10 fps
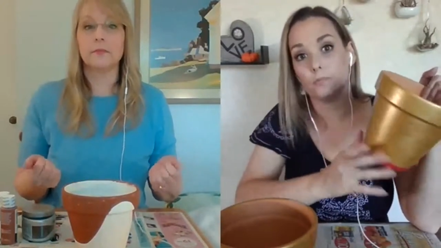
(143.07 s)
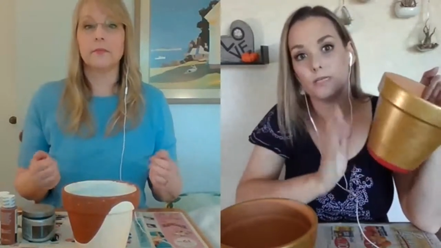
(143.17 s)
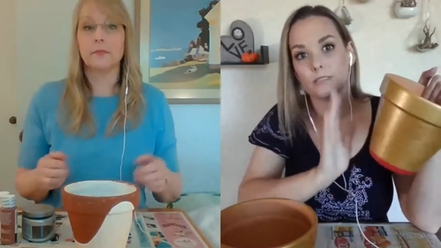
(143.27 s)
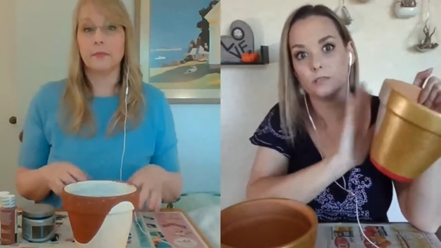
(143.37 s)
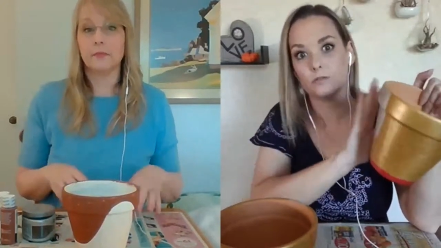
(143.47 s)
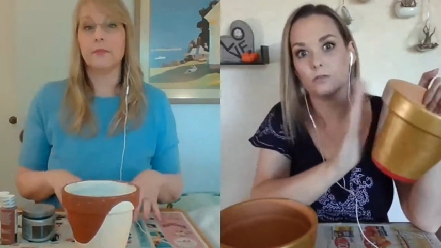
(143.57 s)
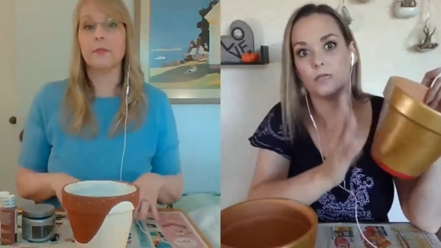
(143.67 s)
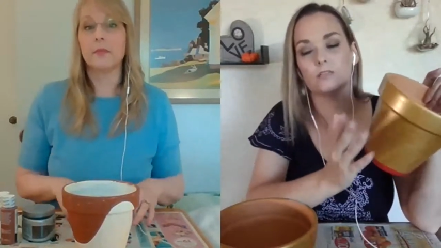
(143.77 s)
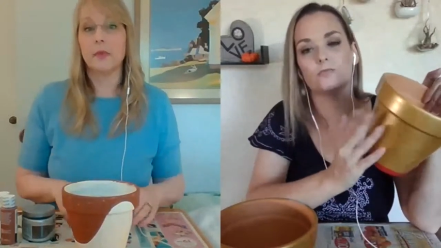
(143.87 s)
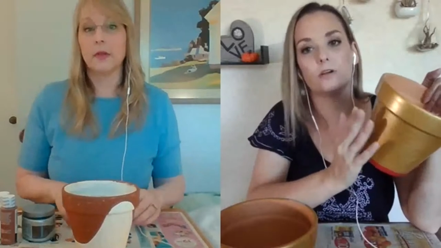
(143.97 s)
Speaker 1: on a pencil.
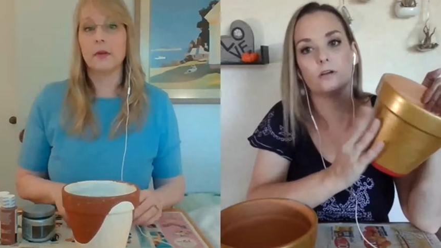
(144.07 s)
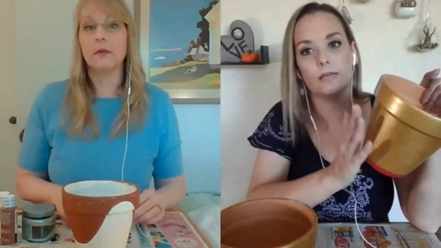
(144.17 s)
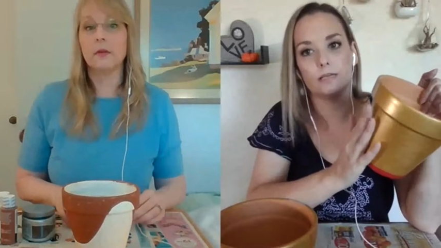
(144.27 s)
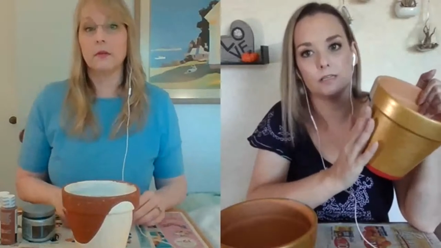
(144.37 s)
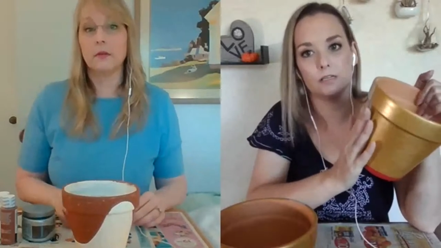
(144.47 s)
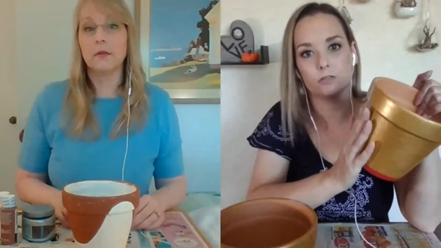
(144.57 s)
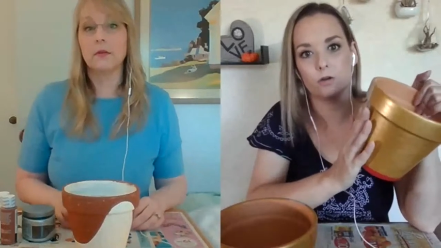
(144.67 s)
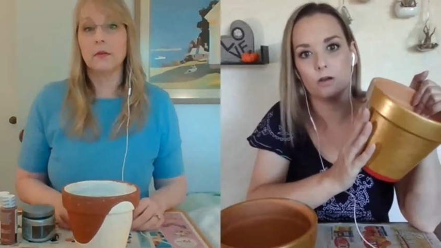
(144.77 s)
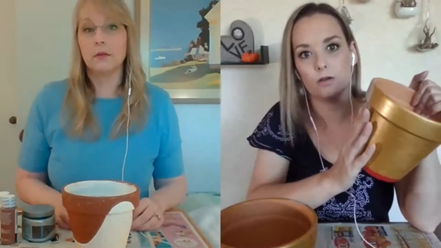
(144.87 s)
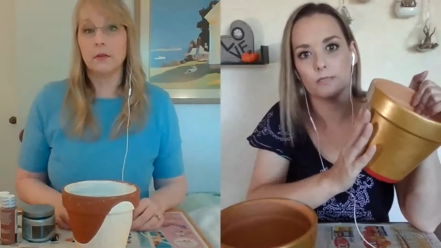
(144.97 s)
It's very easy to
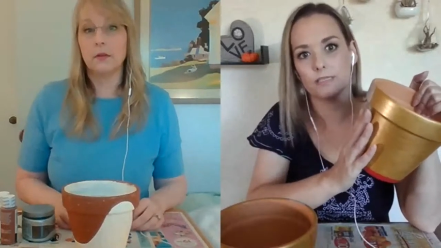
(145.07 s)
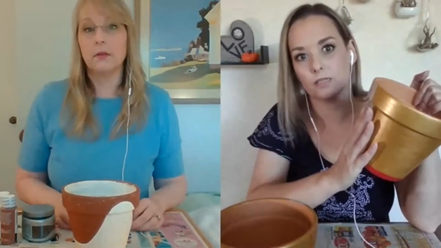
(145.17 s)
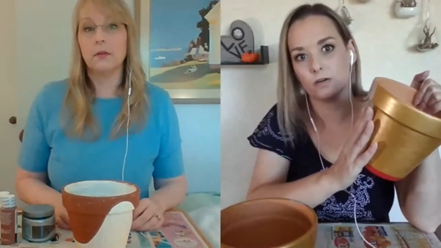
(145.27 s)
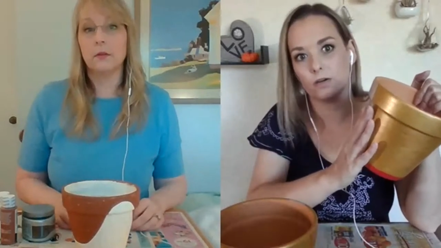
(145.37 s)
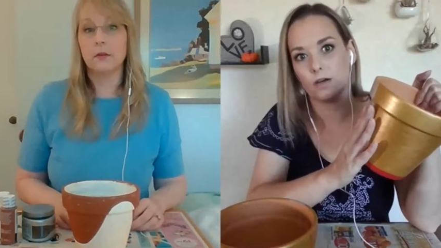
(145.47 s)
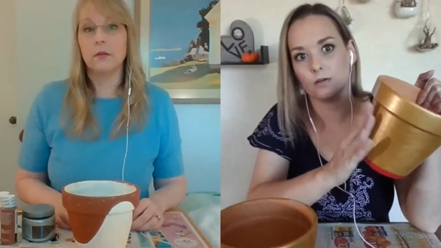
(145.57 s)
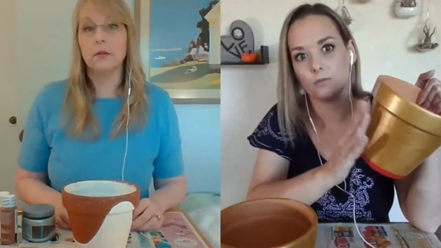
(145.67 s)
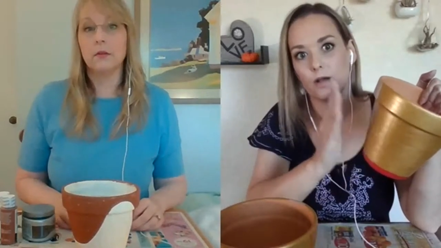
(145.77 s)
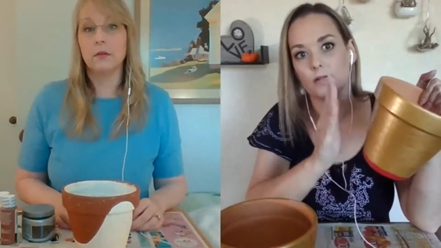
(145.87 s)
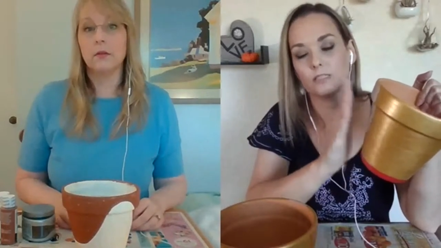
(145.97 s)
draw on these
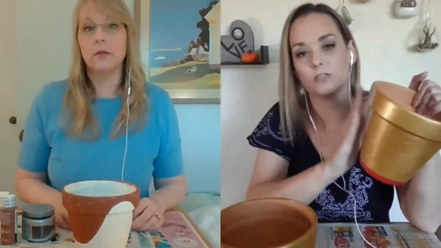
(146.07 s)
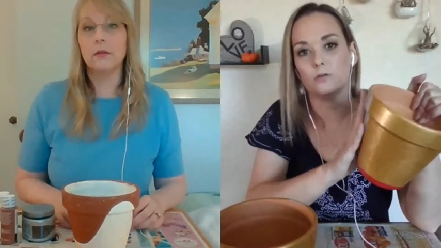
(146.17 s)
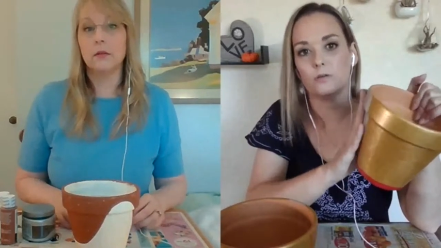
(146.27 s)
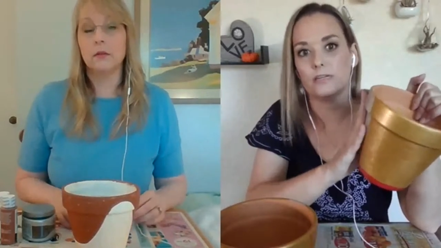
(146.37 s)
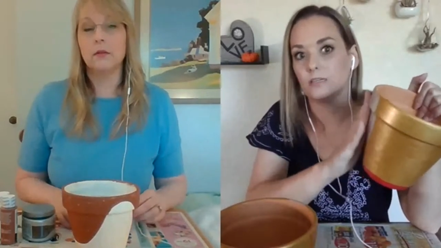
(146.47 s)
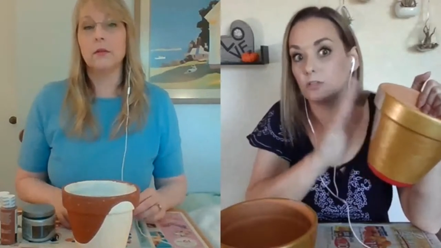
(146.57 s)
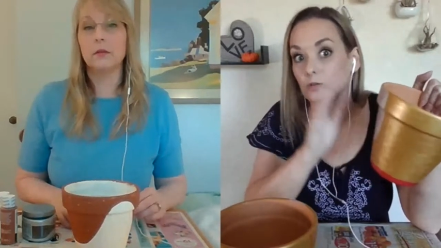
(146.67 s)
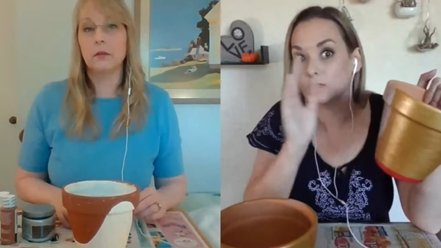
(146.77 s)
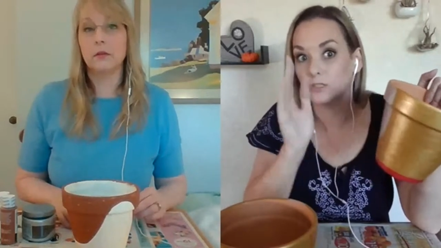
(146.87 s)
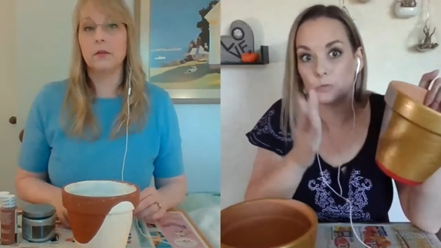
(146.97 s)
terracotta pots. You don't need to
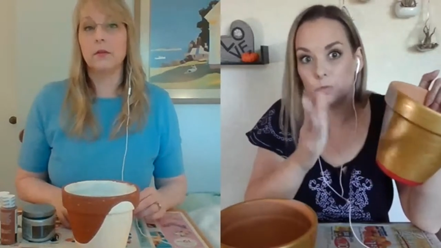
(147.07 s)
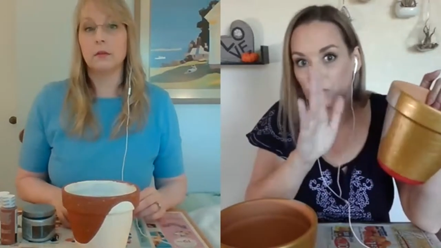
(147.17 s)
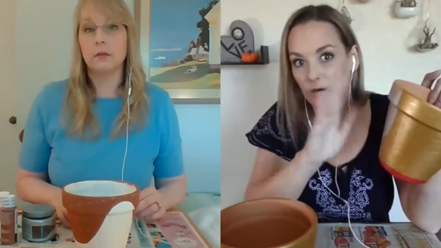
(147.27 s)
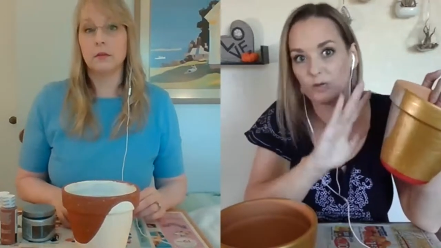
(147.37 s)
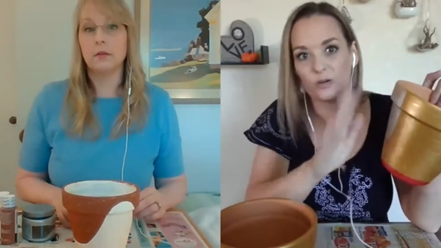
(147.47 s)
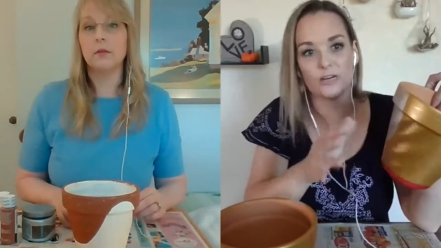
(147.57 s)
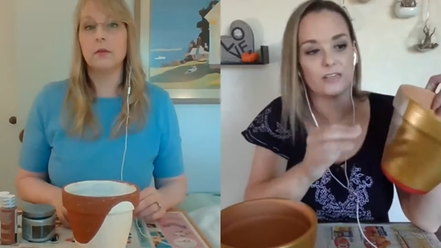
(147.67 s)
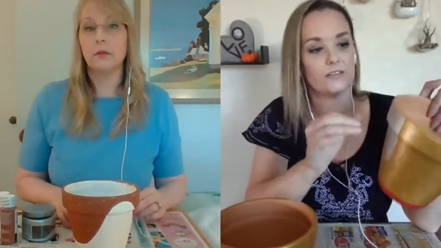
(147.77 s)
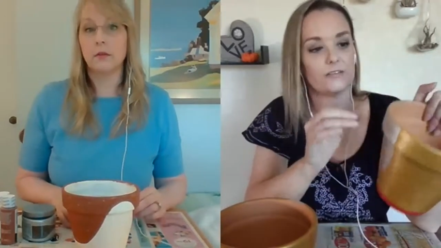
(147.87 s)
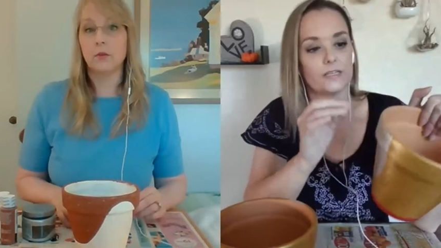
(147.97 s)
do it super dark or
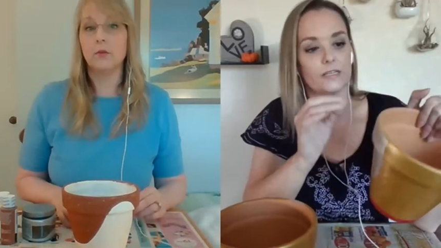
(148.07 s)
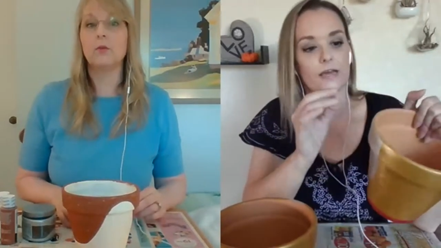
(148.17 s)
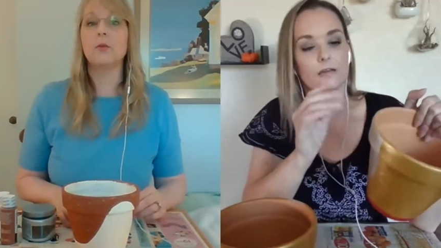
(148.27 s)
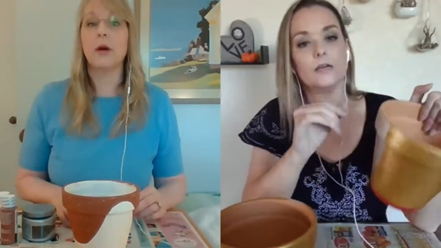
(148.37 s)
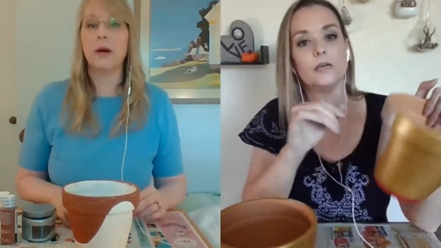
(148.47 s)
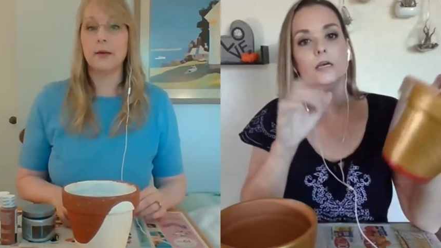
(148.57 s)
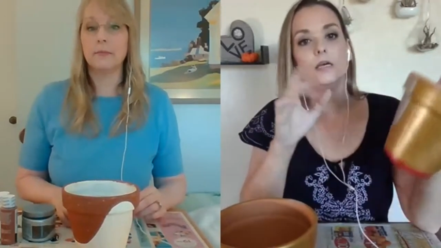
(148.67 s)
anything like that.